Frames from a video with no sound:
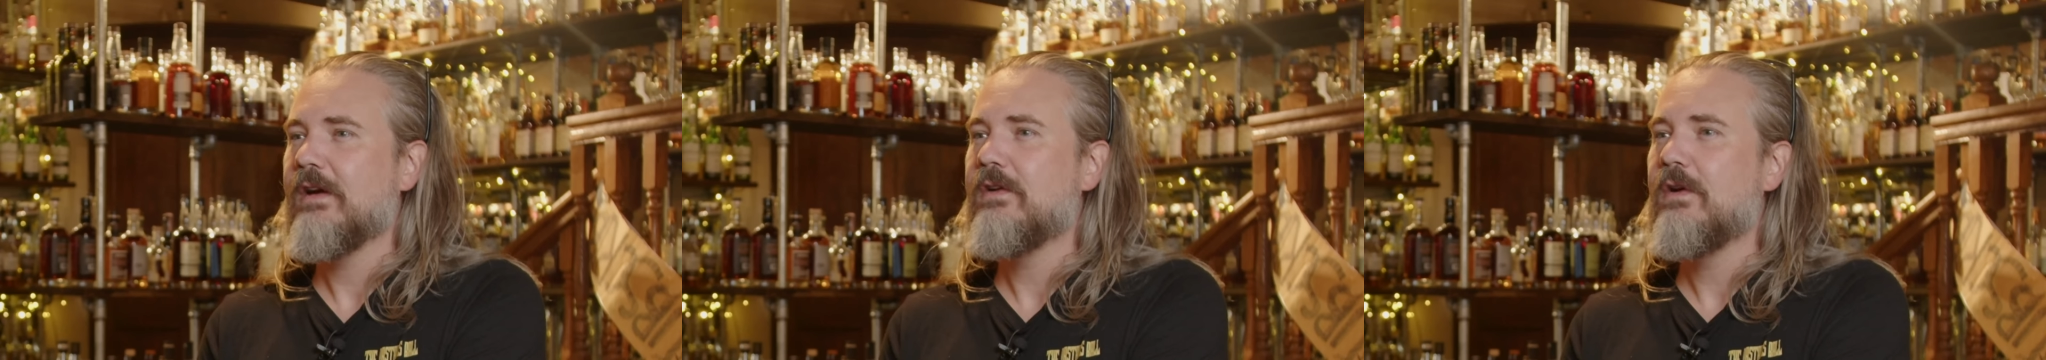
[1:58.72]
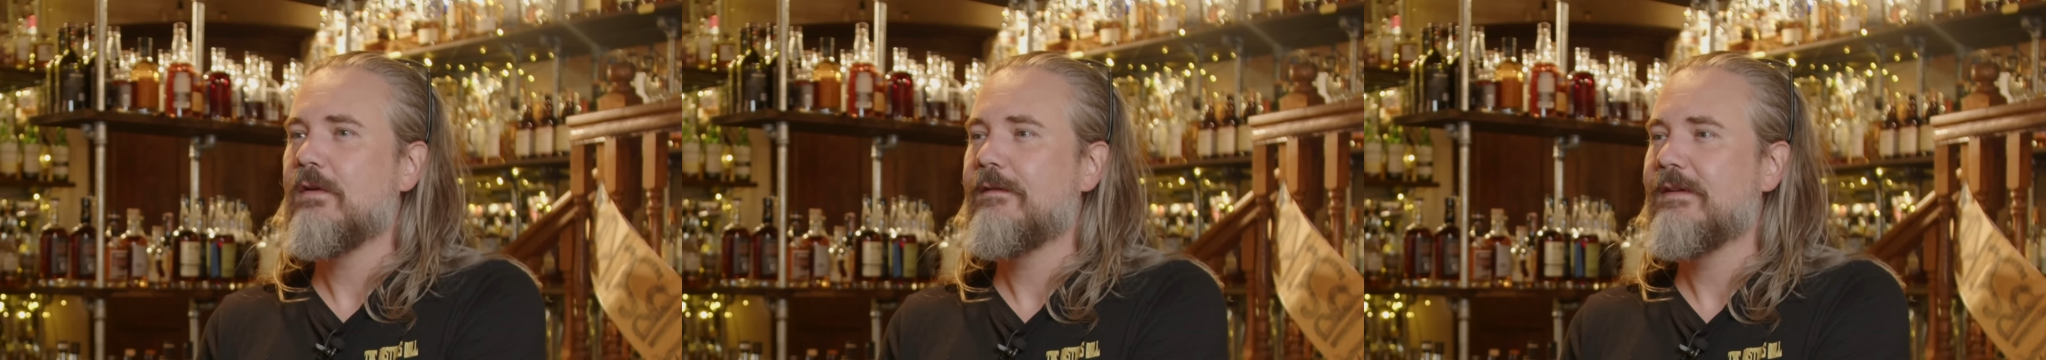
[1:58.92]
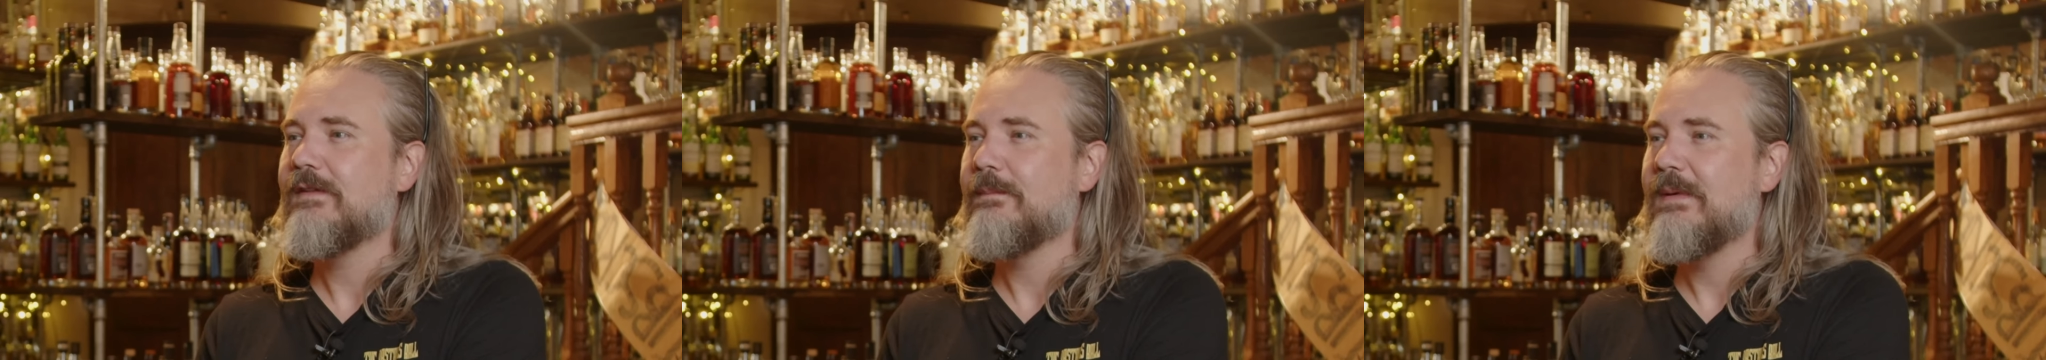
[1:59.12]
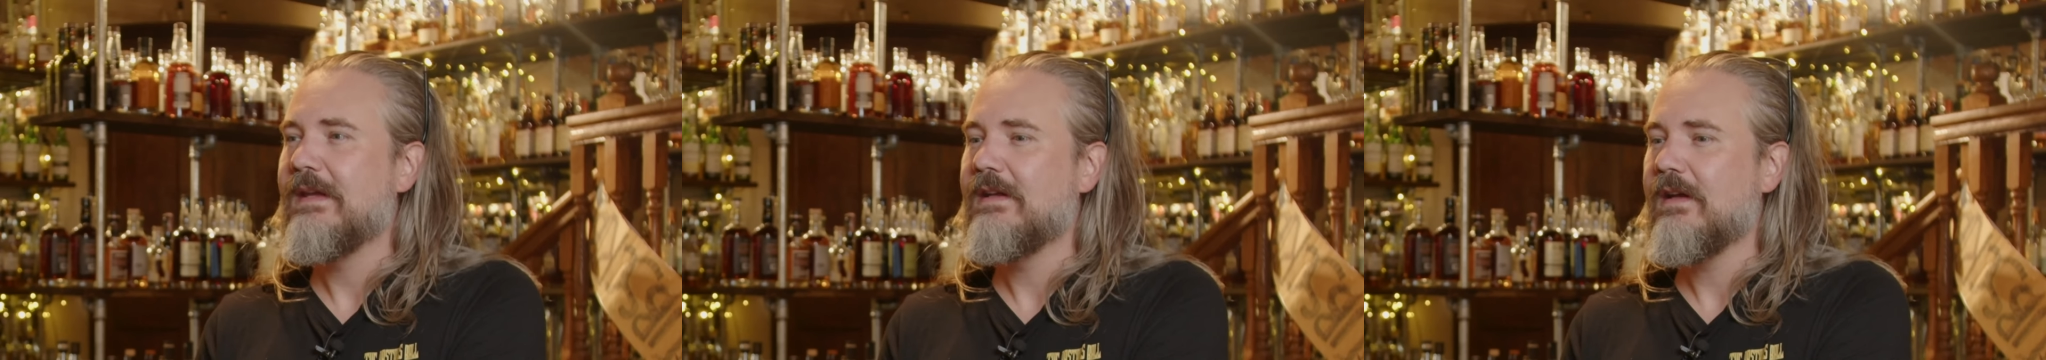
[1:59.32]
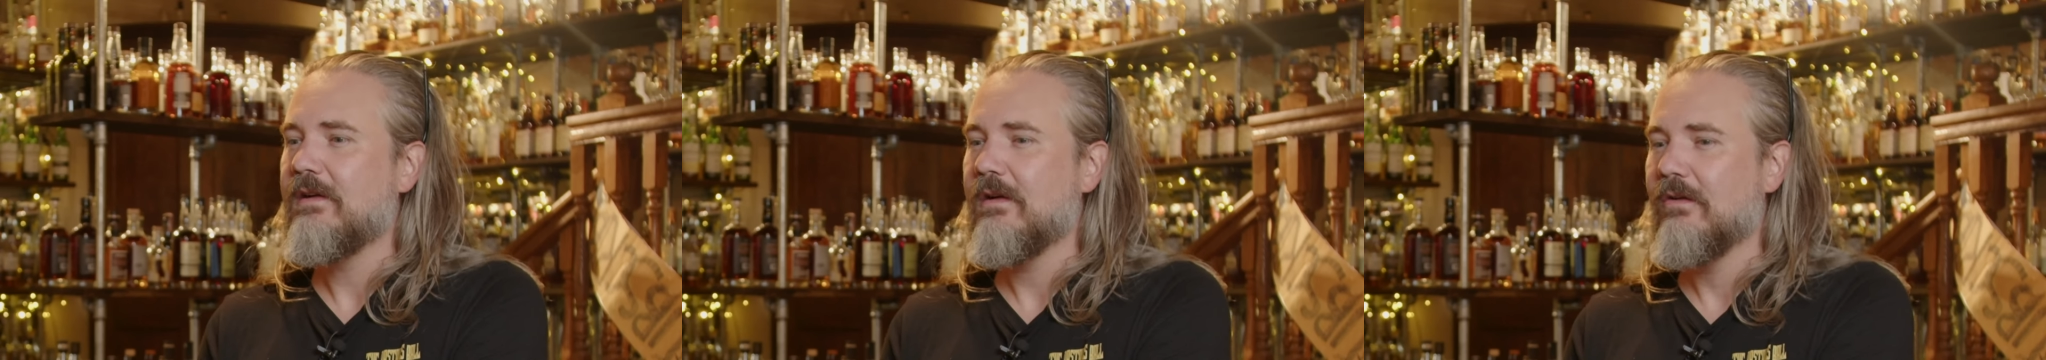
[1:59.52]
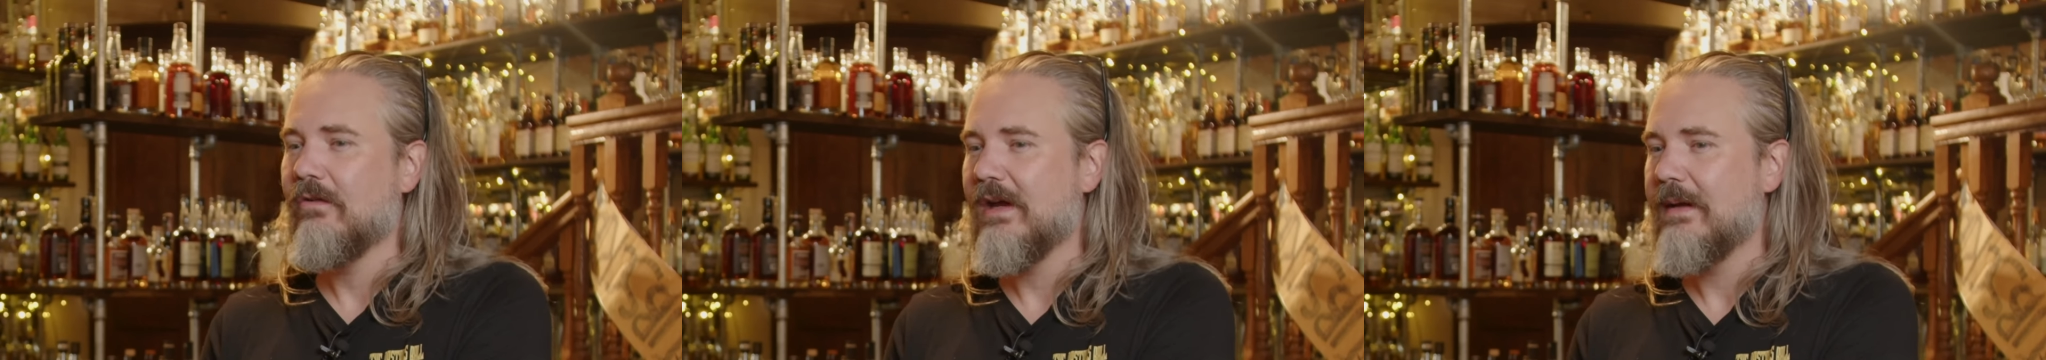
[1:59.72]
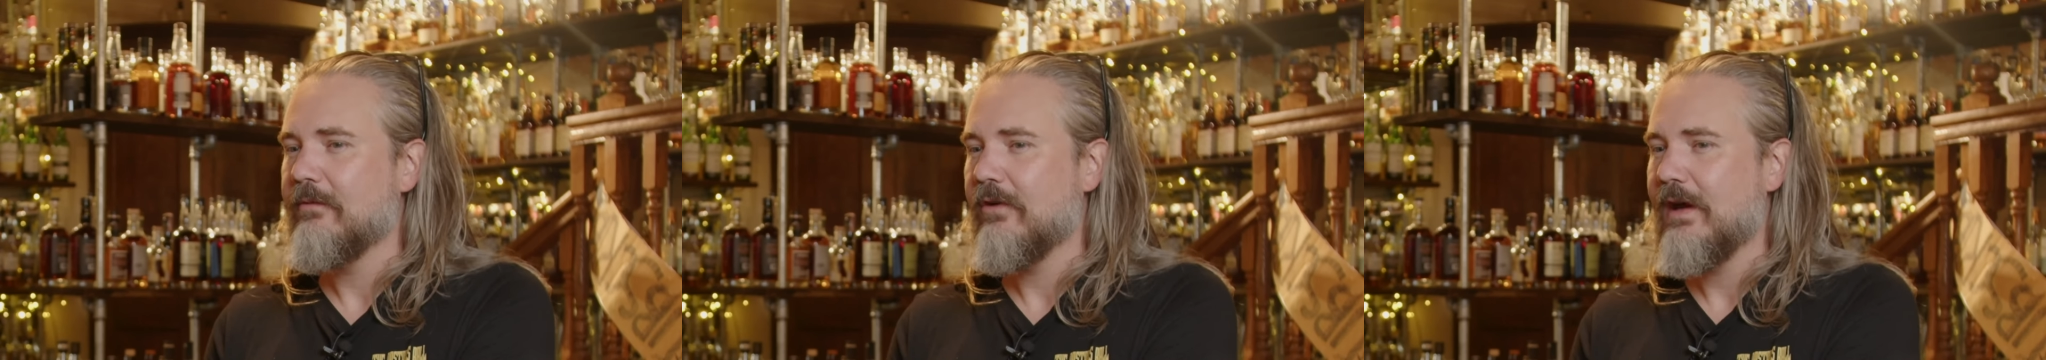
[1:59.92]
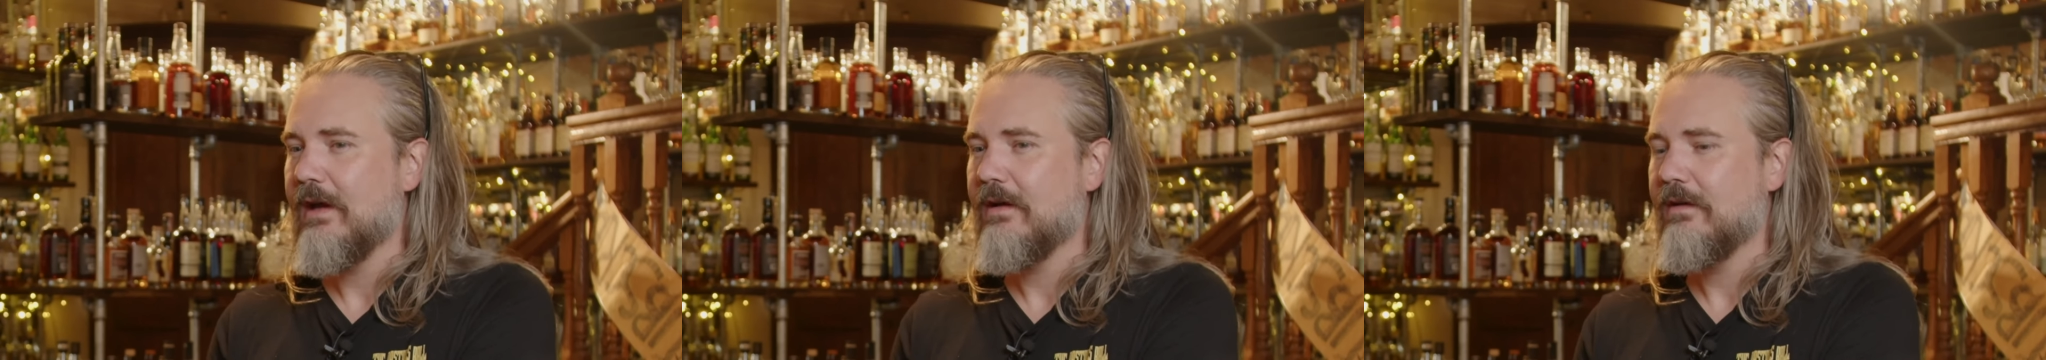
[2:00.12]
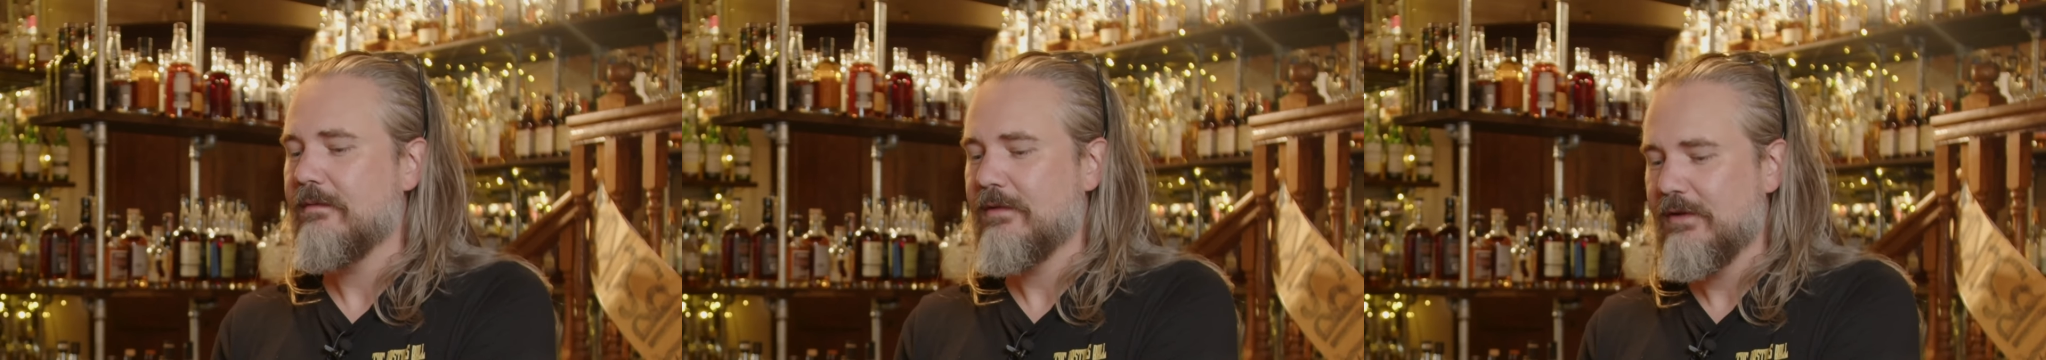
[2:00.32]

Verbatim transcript: I don't now, know if it's a peanut or a graham cracker.